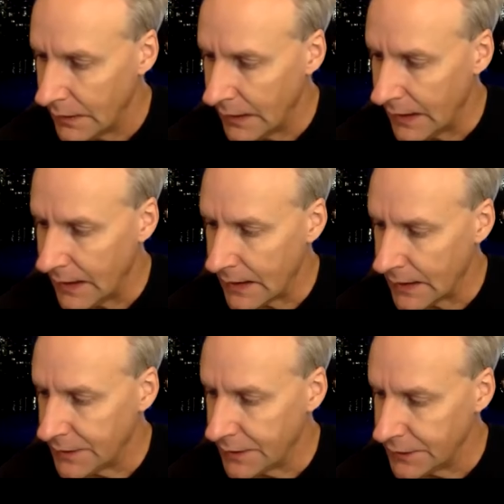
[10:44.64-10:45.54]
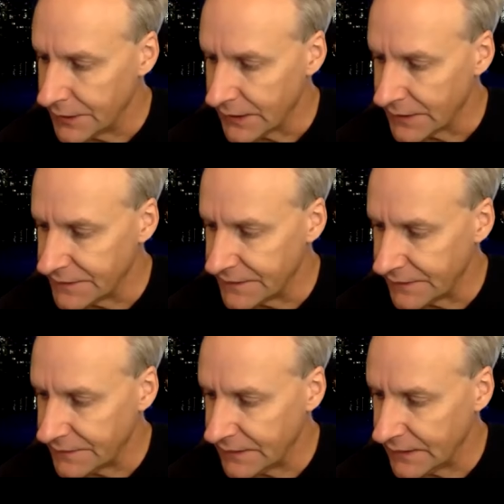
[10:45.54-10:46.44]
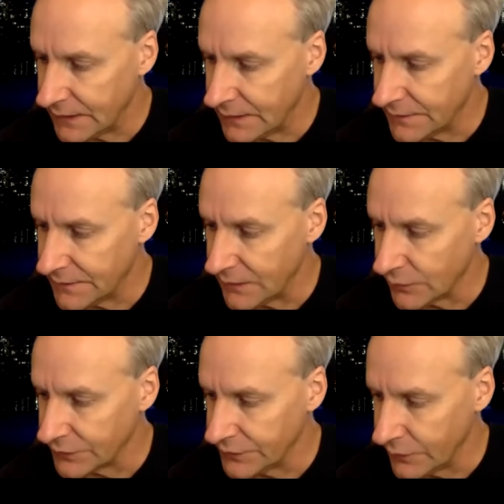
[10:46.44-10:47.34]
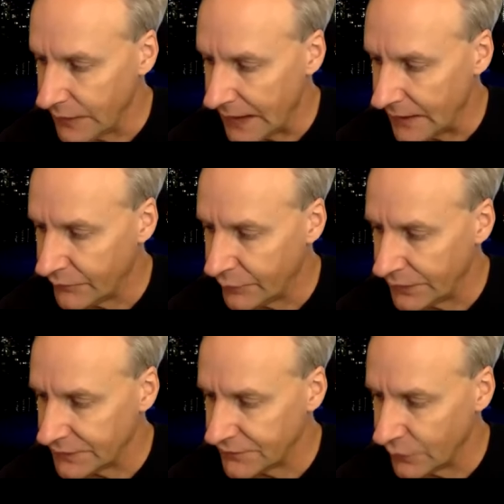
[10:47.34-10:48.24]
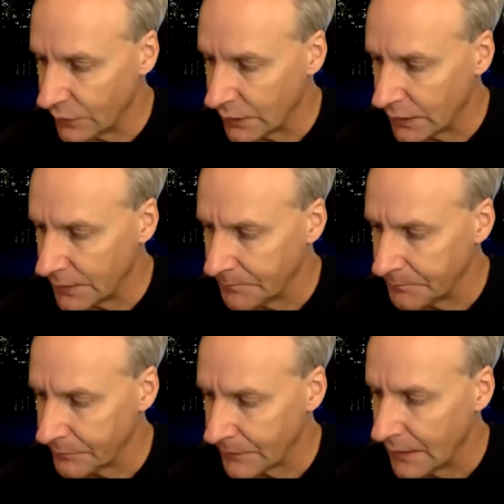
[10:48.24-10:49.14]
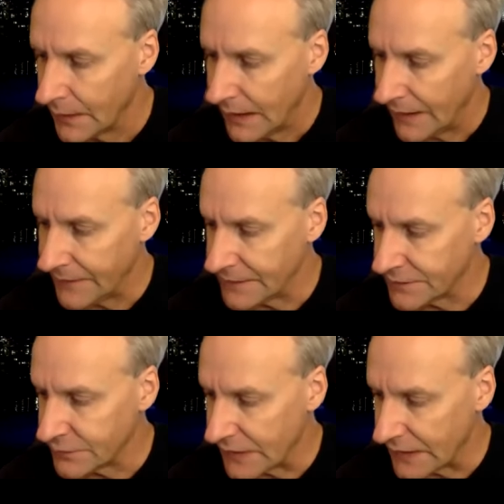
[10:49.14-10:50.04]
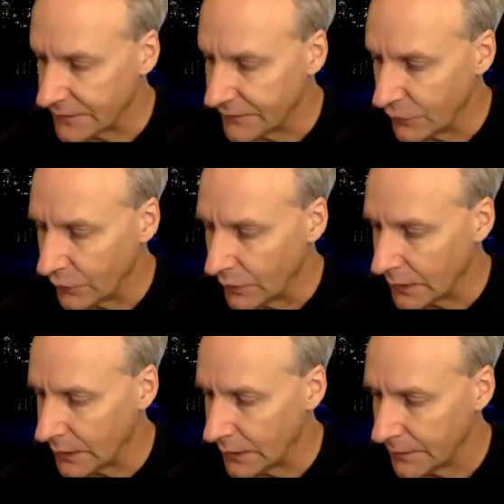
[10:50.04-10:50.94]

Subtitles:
and you get 16 is equal to f plus 4, and then subtract the 4,